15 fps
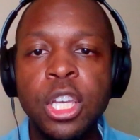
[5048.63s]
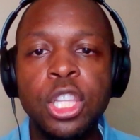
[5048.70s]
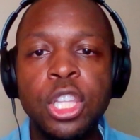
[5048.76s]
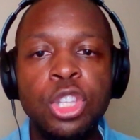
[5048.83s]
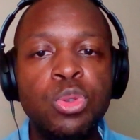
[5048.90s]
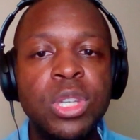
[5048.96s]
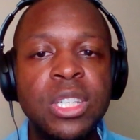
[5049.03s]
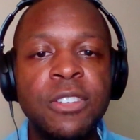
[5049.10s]

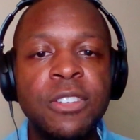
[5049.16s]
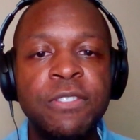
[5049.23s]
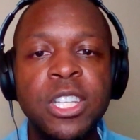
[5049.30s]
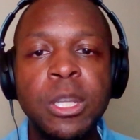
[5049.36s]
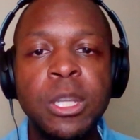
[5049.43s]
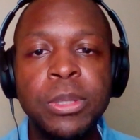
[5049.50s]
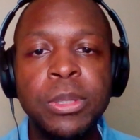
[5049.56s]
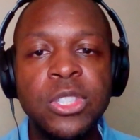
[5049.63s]
you can defend
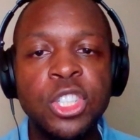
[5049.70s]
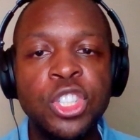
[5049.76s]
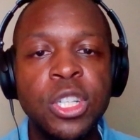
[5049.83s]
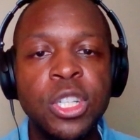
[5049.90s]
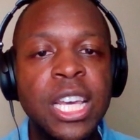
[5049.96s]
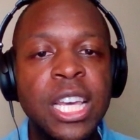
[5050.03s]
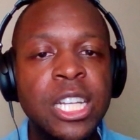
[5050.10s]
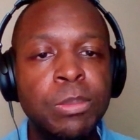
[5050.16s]
a position
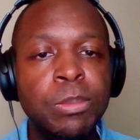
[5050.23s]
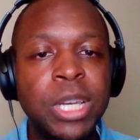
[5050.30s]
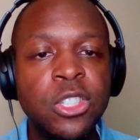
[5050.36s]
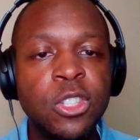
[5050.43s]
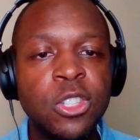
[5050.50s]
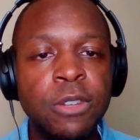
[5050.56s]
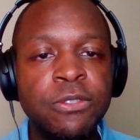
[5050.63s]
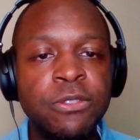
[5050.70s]
that is based
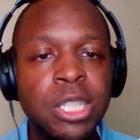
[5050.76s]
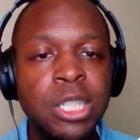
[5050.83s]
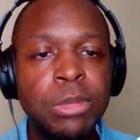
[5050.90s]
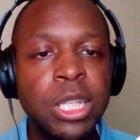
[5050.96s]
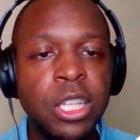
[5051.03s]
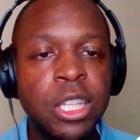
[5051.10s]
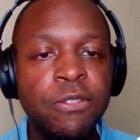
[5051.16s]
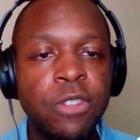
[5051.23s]
on a
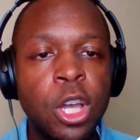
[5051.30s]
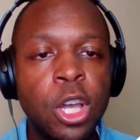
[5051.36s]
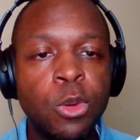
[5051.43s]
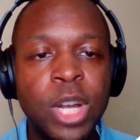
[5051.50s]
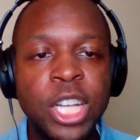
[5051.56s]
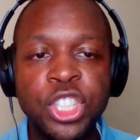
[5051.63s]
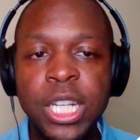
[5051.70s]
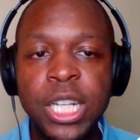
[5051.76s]
fundamentally flawed
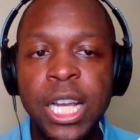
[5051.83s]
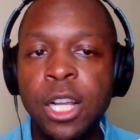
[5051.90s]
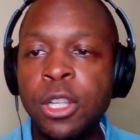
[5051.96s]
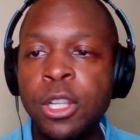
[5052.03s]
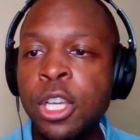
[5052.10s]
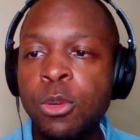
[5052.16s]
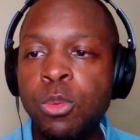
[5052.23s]
rationale,